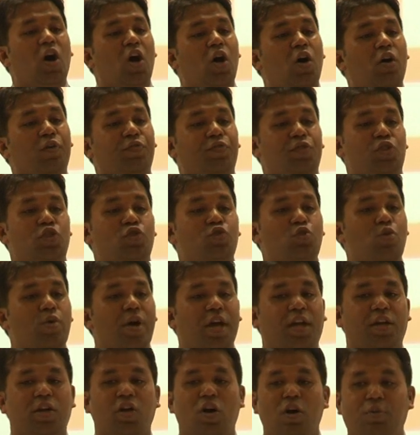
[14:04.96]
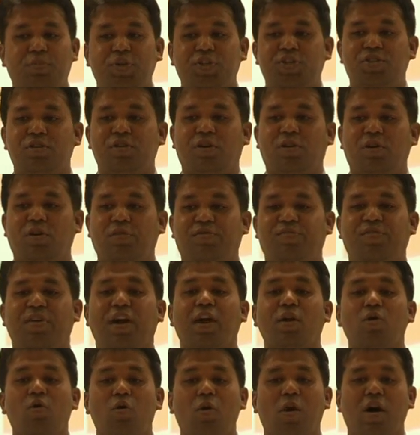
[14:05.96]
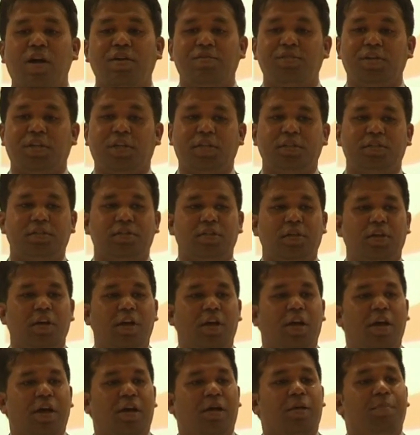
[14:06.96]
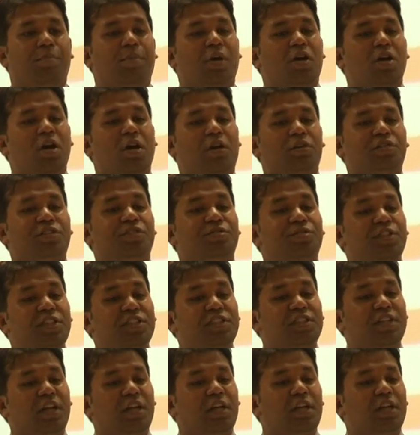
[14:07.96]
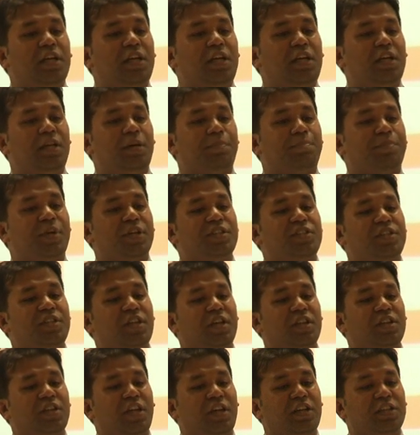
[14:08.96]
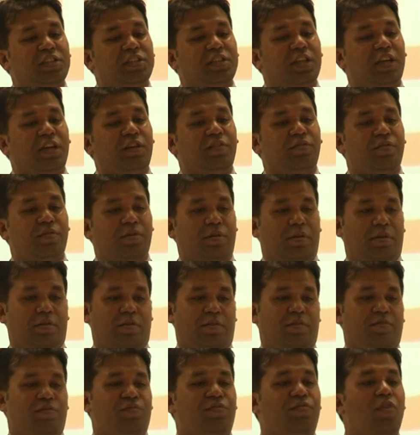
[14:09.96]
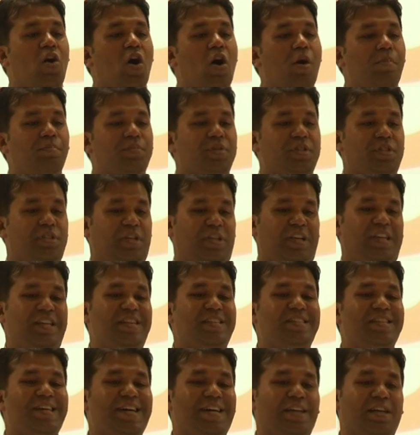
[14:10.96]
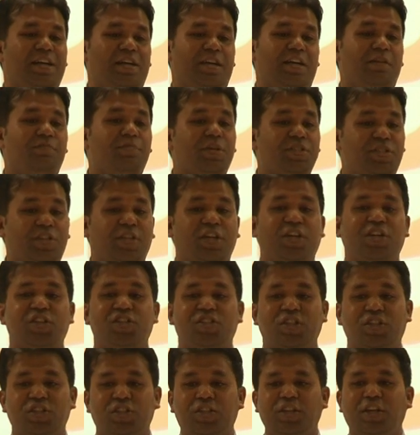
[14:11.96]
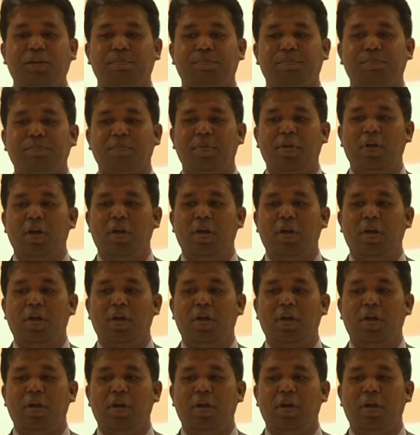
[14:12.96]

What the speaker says: of UN Commissioner of Inquiry, because recently President Thein formed internal investigation team.